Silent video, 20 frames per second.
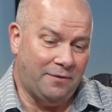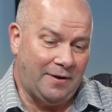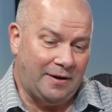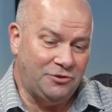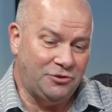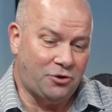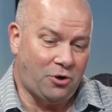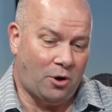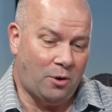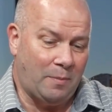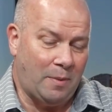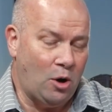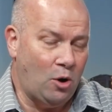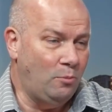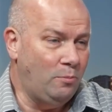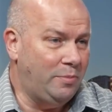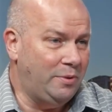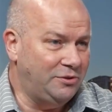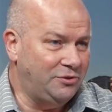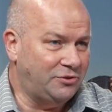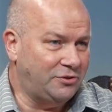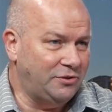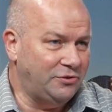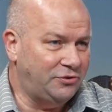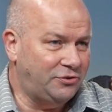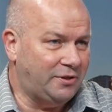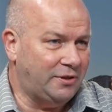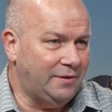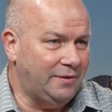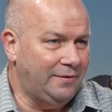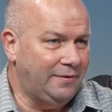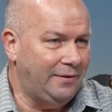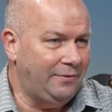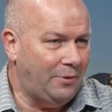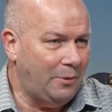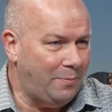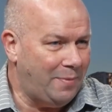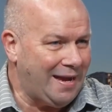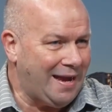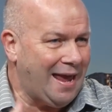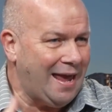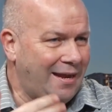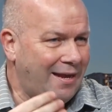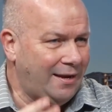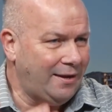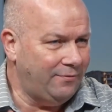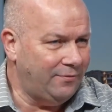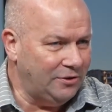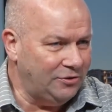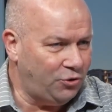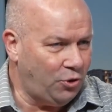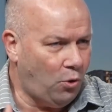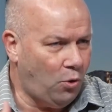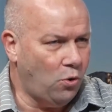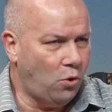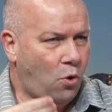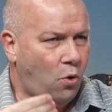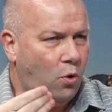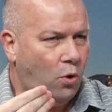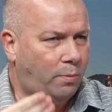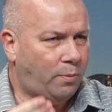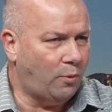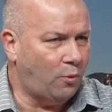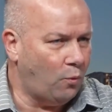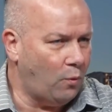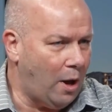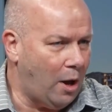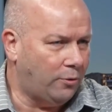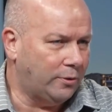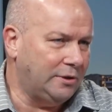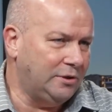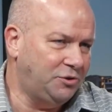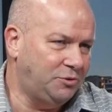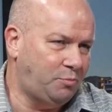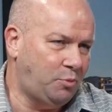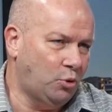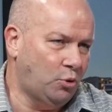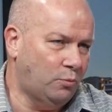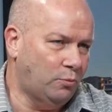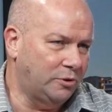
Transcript: I started my own business to the beginning of this whole corporate wellness boom,